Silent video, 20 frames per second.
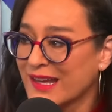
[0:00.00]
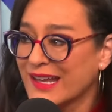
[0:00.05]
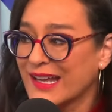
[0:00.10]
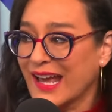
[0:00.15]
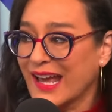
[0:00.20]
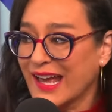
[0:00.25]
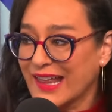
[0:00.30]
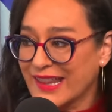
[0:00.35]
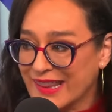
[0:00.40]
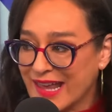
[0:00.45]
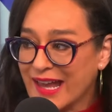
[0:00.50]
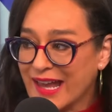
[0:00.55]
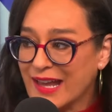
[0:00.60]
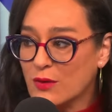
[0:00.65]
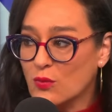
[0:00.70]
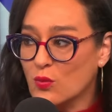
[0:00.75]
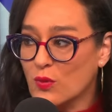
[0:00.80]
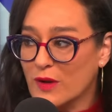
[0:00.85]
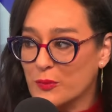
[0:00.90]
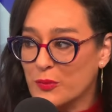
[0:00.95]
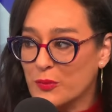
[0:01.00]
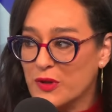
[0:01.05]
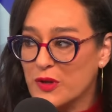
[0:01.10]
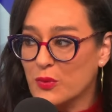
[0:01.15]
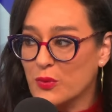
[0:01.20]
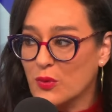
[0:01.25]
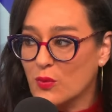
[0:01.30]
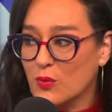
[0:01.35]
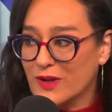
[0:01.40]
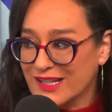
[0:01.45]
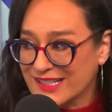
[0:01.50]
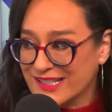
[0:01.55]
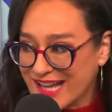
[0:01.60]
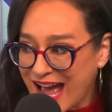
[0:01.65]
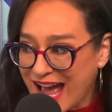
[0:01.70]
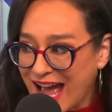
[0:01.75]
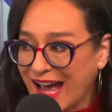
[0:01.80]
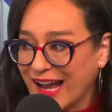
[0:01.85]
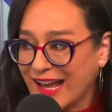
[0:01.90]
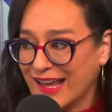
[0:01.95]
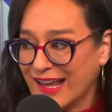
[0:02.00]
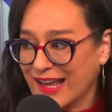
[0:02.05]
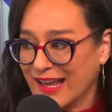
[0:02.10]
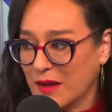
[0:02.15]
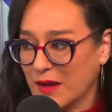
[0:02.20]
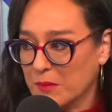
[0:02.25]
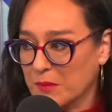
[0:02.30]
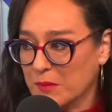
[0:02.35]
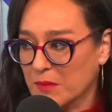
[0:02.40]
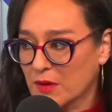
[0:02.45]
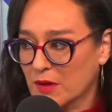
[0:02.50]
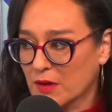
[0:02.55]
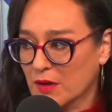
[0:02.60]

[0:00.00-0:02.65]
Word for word: And then when people would attack him,